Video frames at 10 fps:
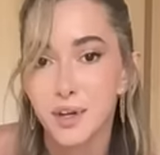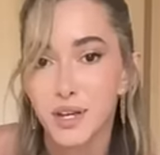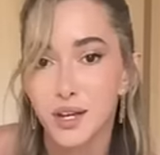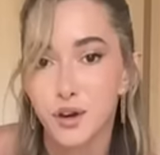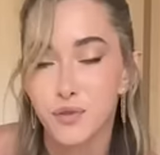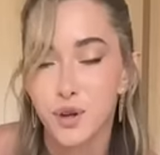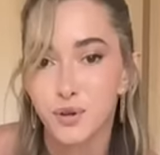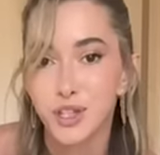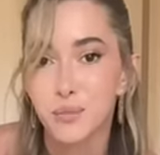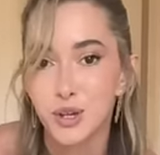we're gonna go for
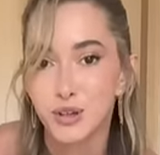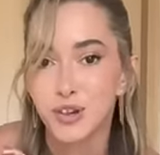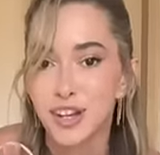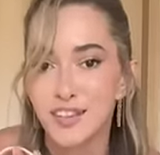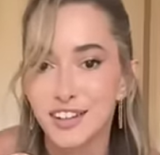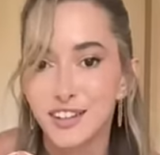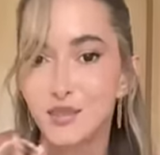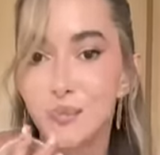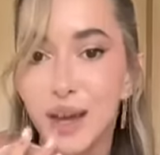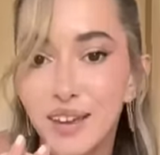an oldie but a goodie in the
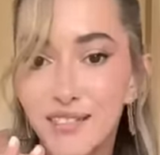little pink